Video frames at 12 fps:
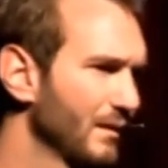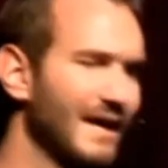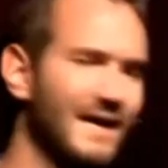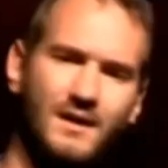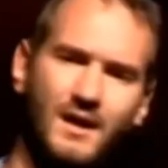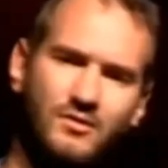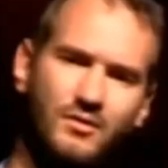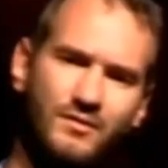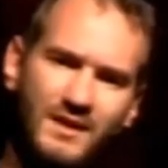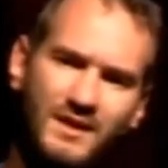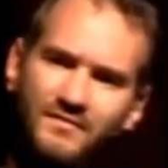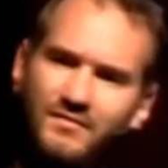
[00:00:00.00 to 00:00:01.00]
And I know
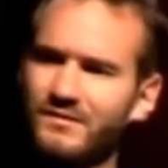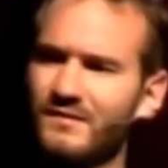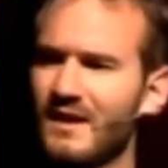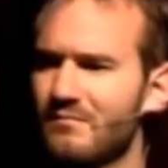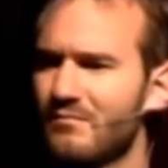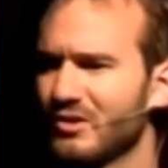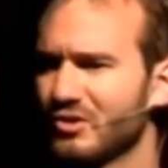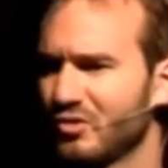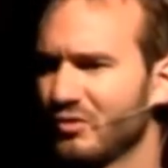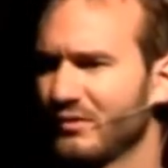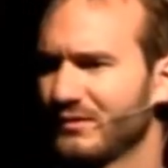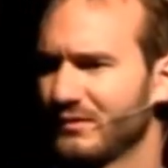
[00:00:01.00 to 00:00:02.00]
that every day my
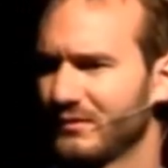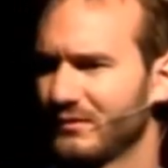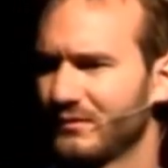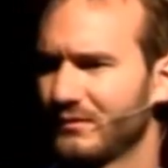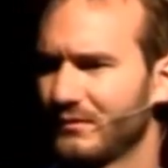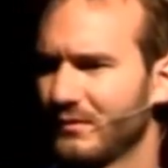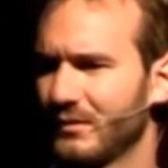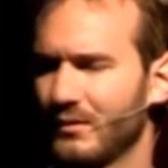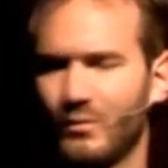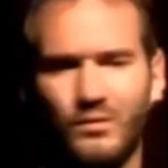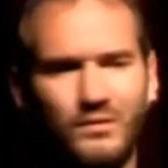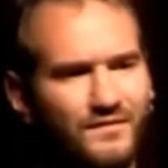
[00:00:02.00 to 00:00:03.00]
choices
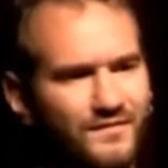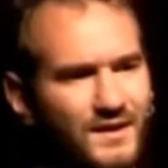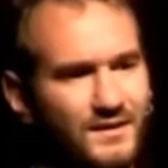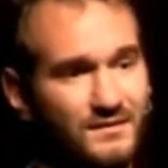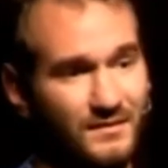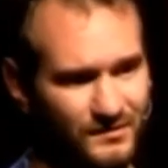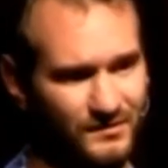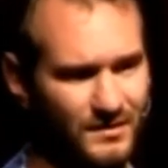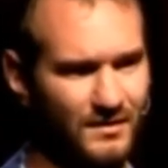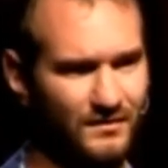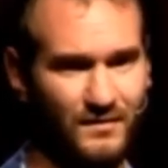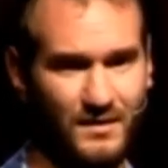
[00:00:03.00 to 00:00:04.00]
will affect this
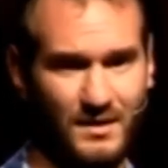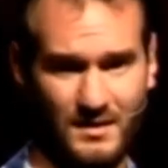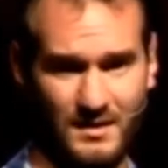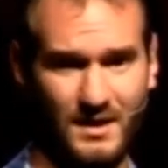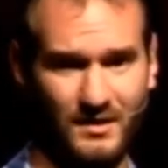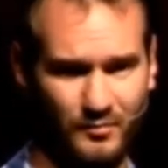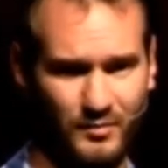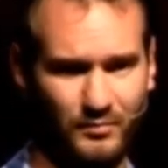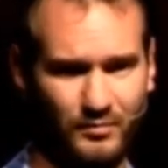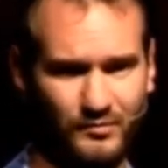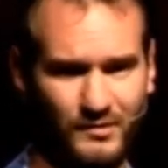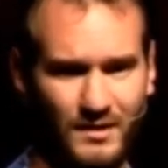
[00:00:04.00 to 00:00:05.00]
life, other
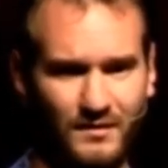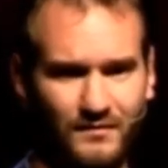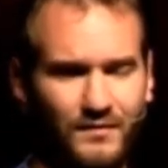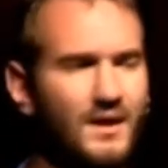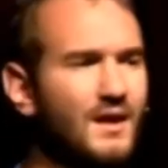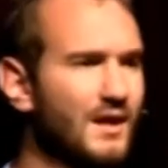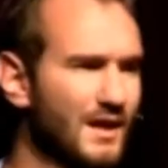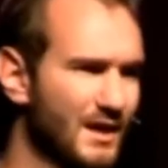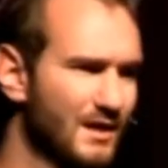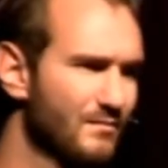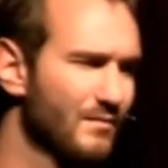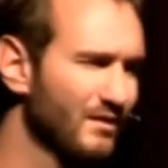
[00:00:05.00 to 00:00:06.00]
people's life,
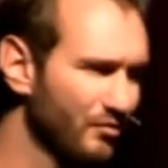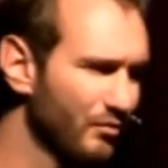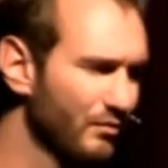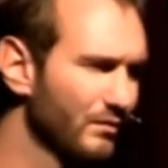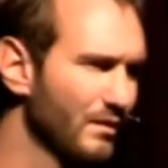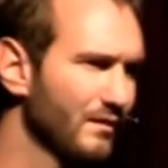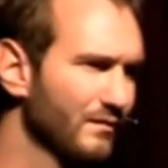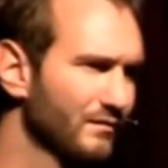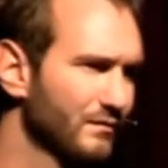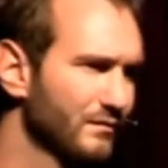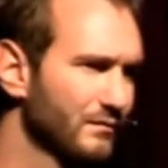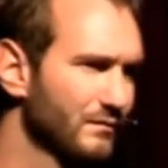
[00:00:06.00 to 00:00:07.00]
and my eternal life.
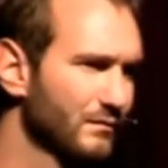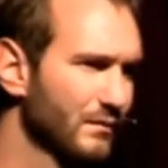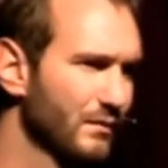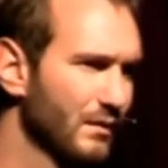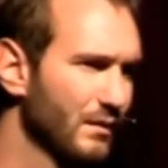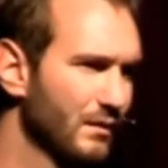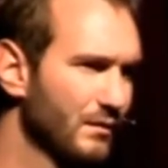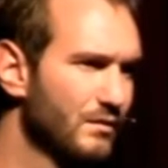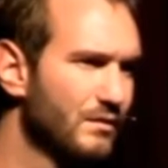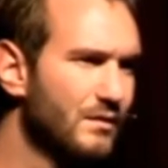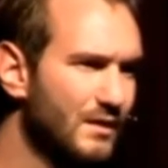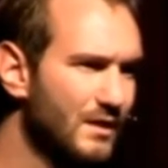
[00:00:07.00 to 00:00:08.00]

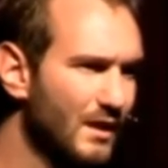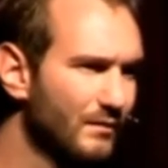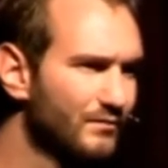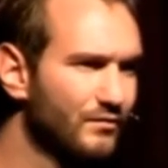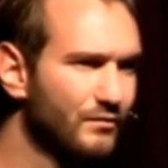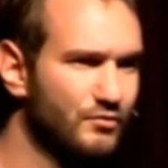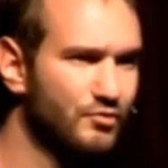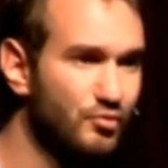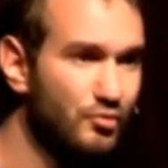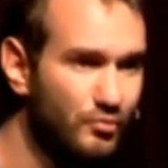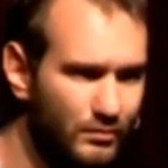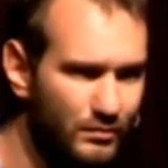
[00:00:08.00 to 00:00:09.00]
You got to come to the
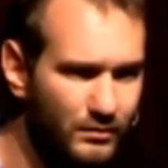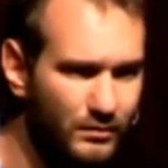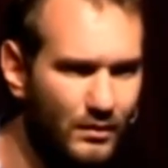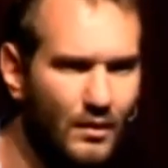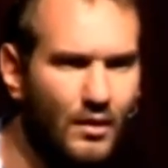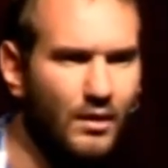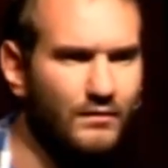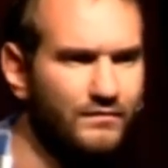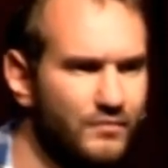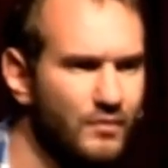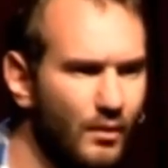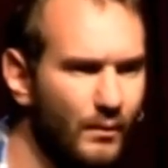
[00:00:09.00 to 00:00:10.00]
truth of
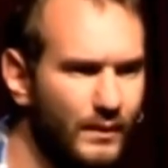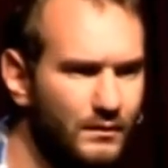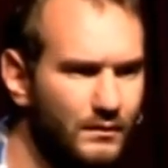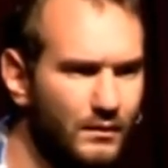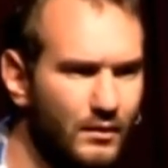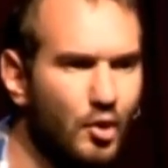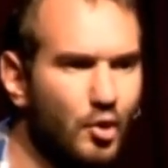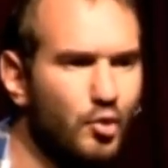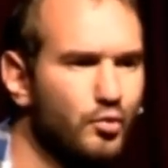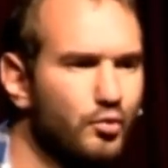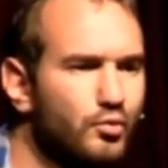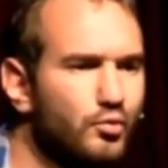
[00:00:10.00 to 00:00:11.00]
knowing
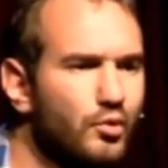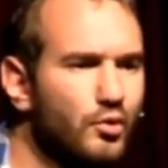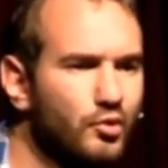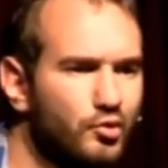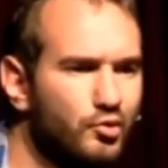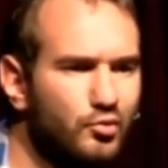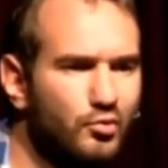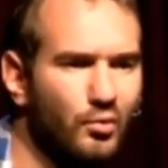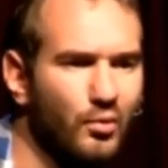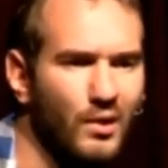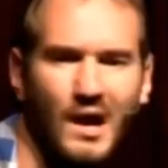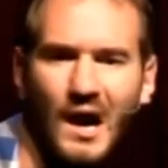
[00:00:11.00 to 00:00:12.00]
who
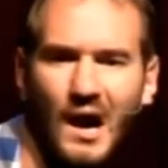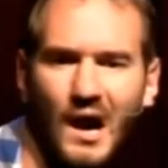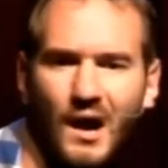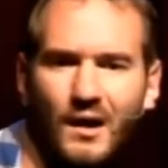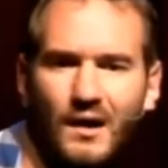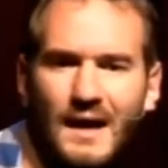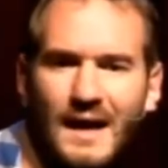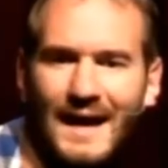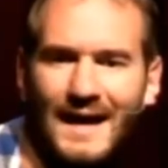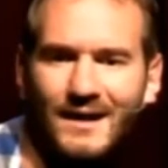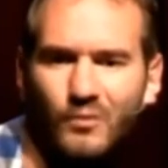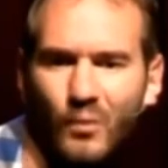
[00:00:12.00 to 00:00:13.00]
you are
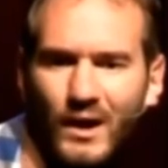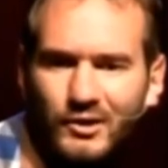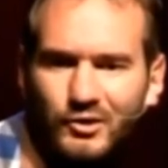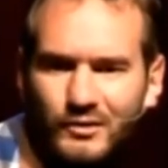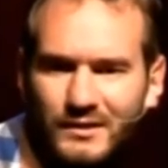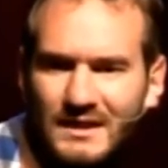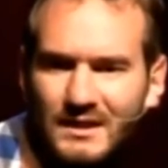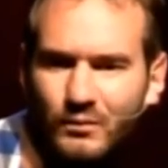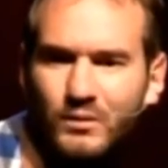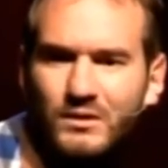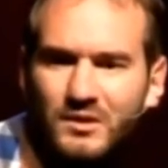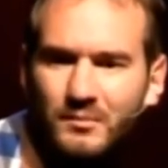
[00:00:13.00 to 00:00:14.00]
and why you're here.
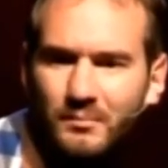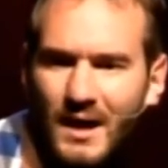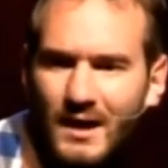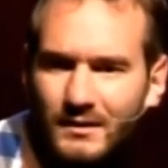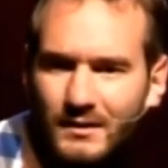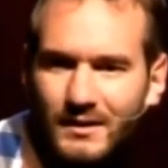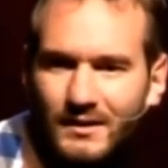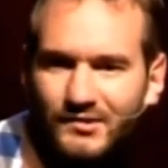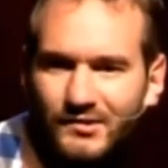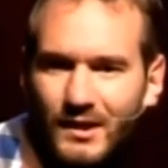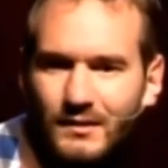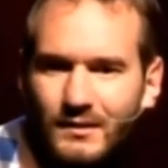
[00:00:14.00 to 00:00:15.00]
William Barclay, he
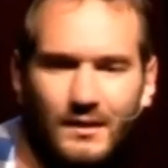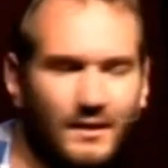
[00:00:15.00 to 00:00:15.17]
said,